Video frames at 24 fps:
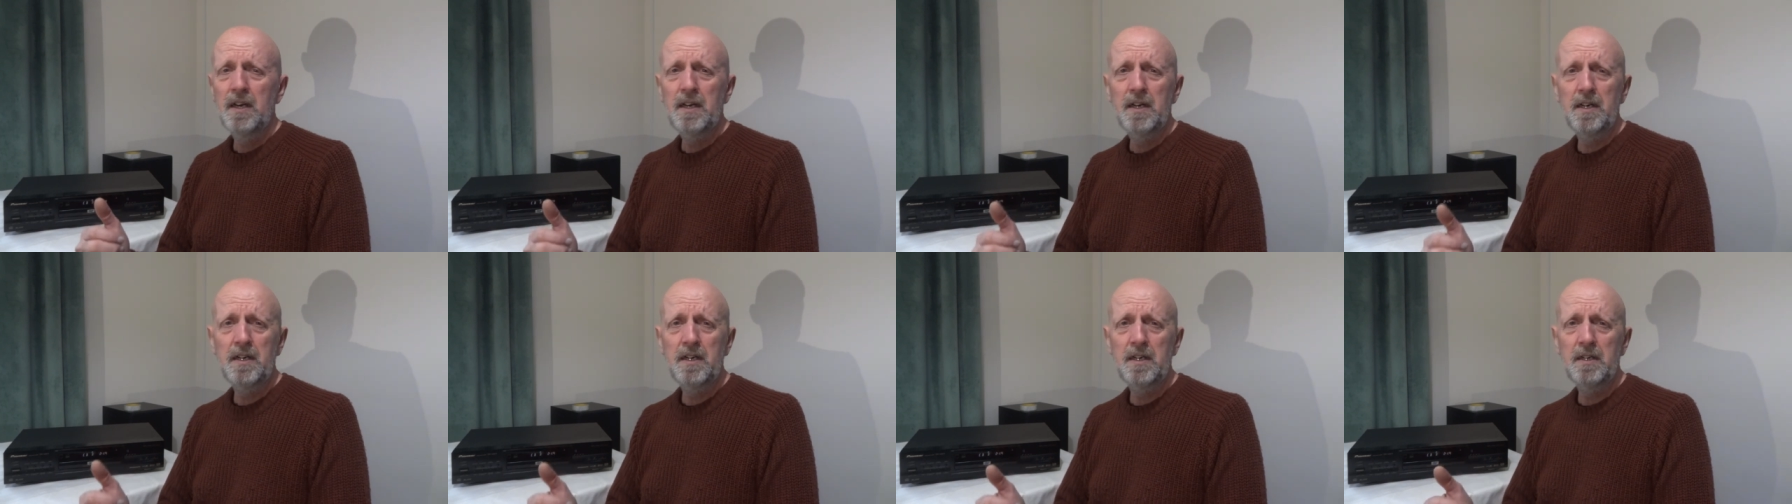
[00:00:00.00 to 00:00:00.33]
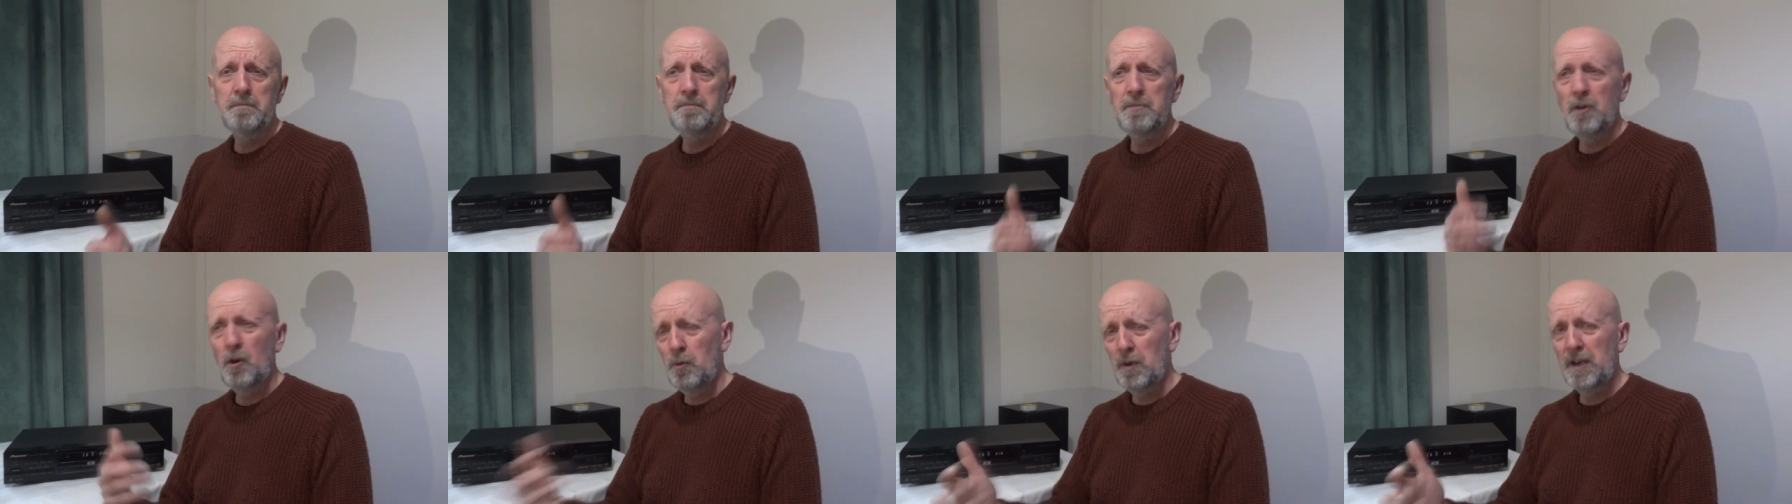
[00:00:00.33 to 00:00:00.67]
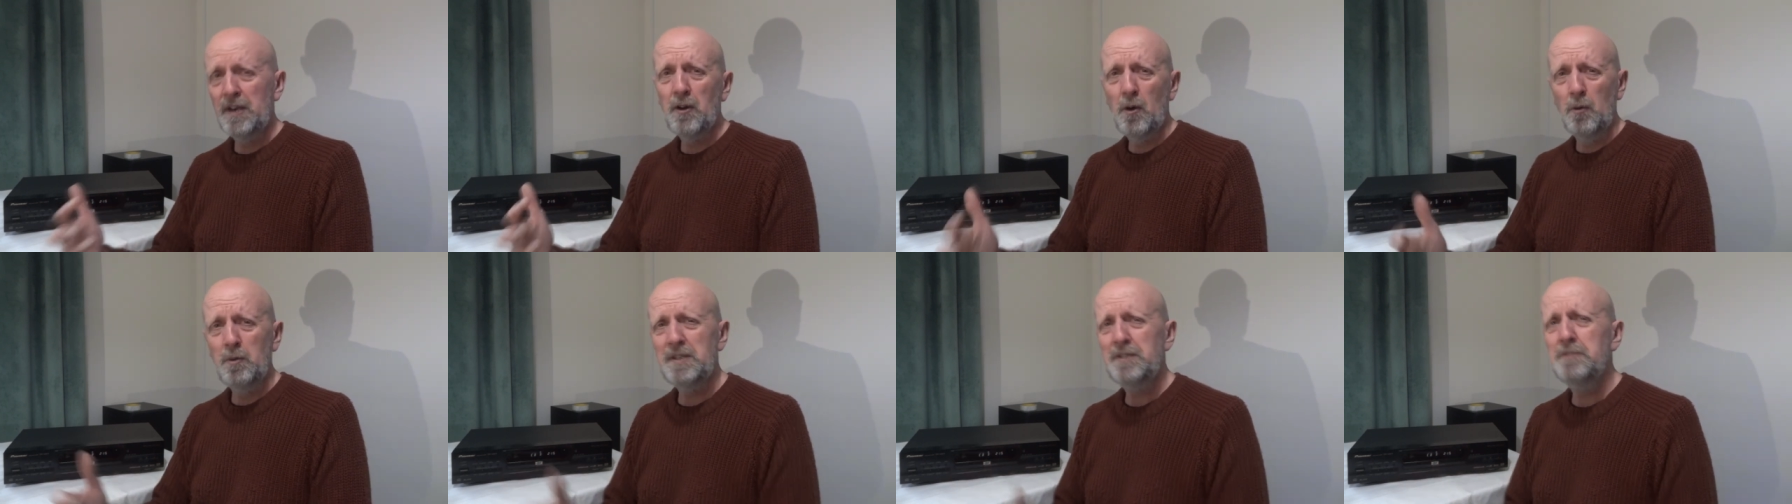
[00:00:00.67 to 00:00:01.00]
Um, all
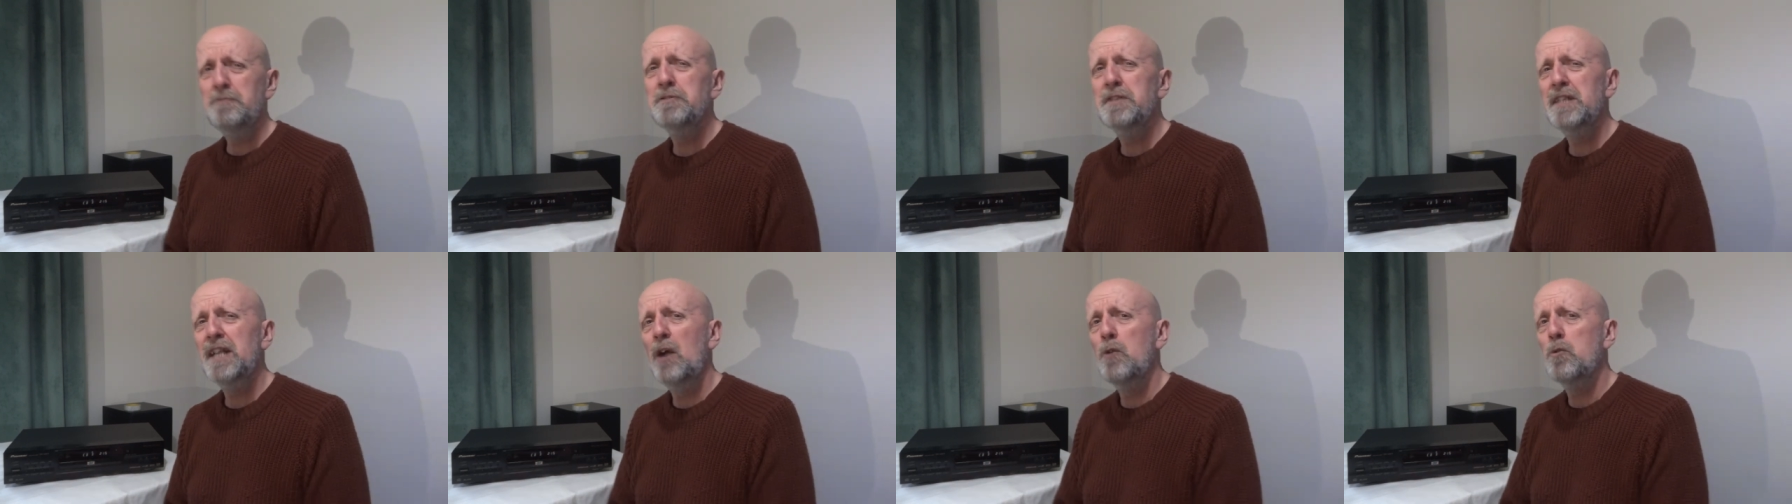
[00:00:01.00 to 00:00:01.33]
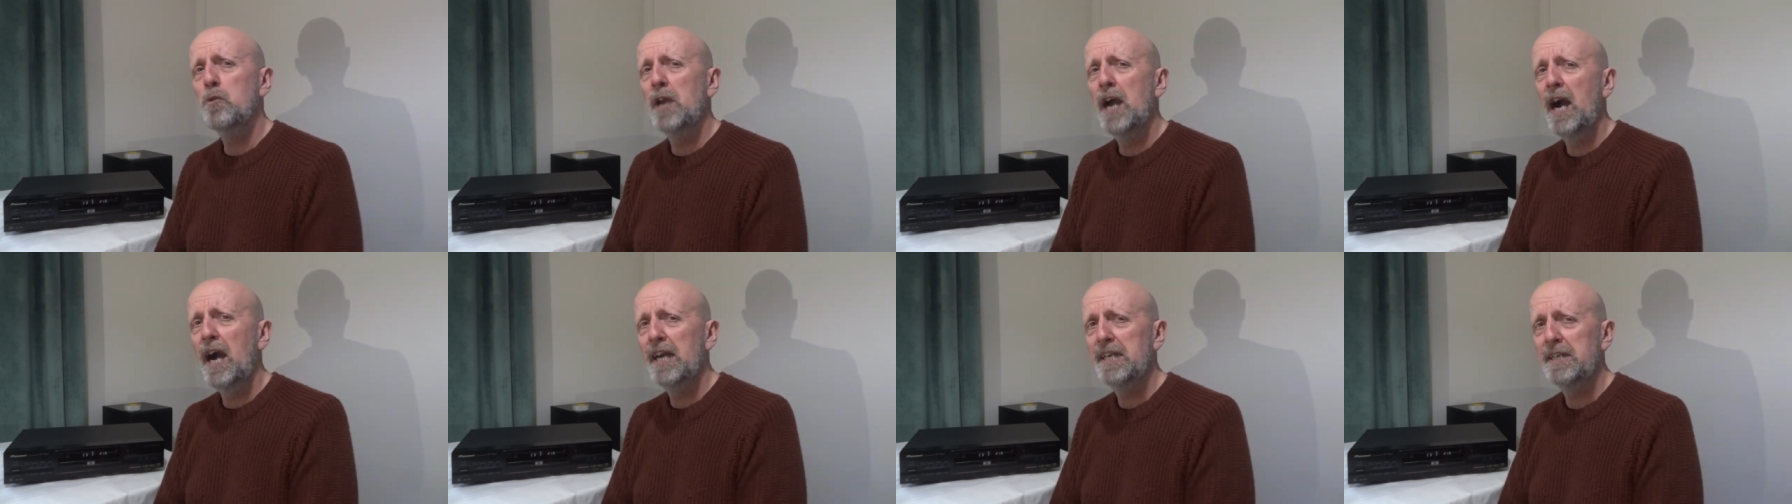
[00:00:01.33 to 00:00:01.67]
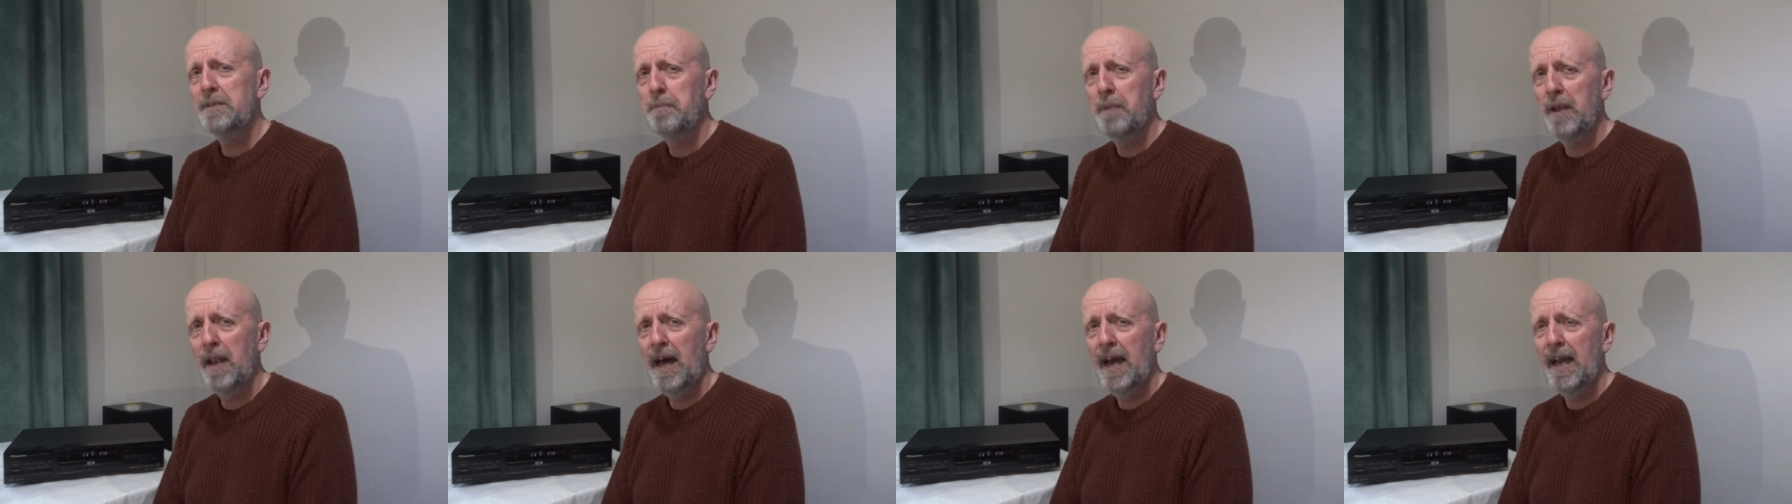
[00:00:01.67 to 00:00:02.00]
in all, this was an okay
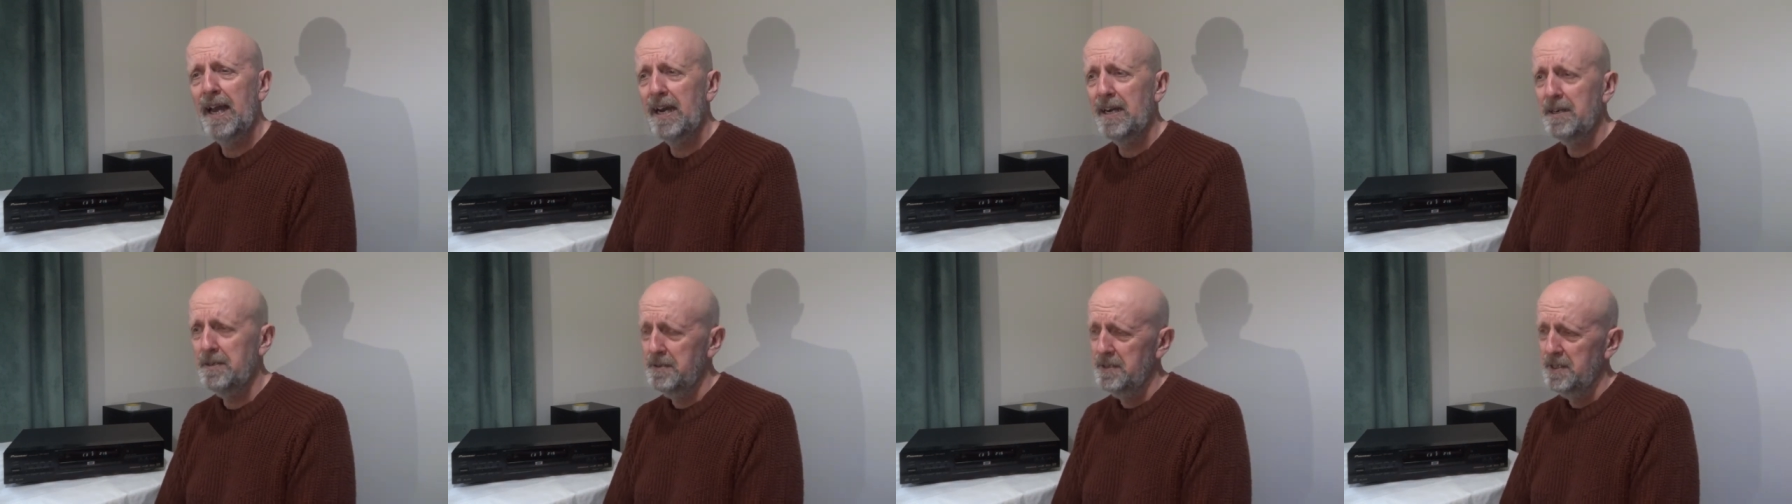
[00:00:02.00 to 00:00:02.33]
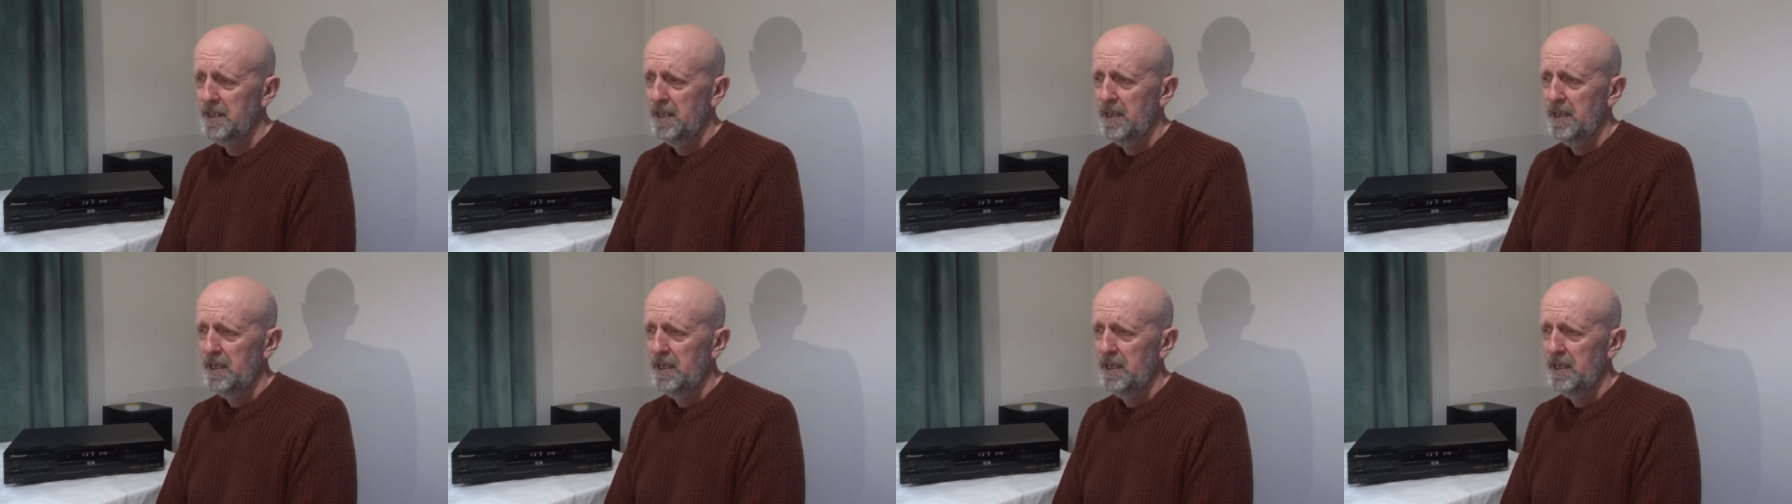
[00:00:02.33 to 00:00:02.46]
player,